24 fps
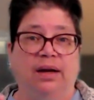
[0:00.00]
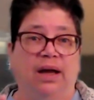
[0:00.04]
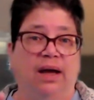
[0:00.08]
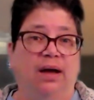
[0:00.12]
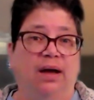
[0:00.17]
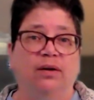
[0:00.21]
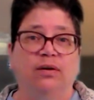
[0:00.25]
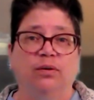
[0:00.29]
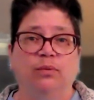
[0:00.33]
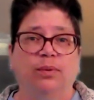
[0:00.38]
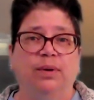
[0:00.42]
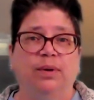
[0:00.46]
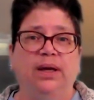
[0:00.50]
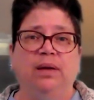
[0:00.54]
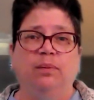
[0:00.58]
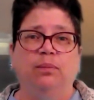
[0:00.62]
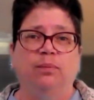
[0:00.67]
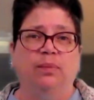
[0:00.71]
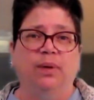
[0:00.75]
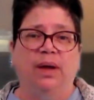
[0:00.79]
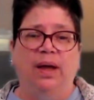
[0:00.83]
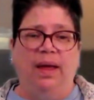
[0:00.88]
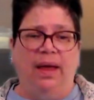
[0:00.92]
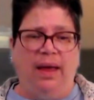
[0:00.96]
How do
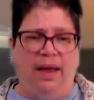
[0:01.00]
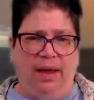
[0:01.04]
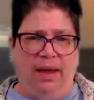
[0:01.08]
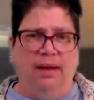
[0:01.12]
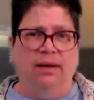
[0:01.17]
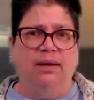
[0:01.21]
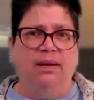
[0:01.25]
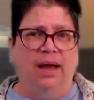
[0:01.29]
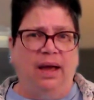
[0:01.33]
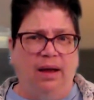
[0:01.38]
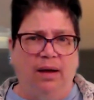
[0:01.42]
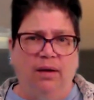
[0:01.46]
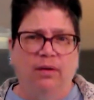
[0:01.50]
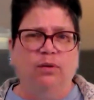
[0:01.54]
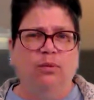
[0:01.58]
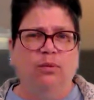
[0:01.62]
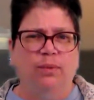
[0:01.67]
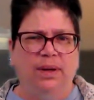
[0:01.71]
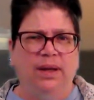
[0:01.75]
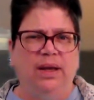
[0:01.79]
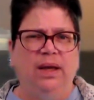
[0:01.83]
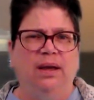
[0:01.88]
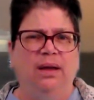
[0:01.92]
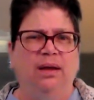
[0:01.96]
we and how do
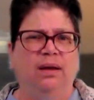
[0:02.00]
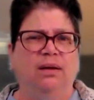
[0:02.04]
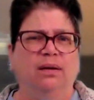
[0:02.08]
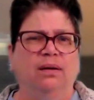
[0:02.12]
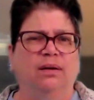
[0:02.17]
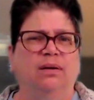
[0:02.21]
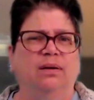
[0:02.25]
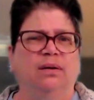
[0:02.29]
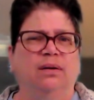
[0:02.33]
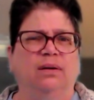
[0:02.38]
we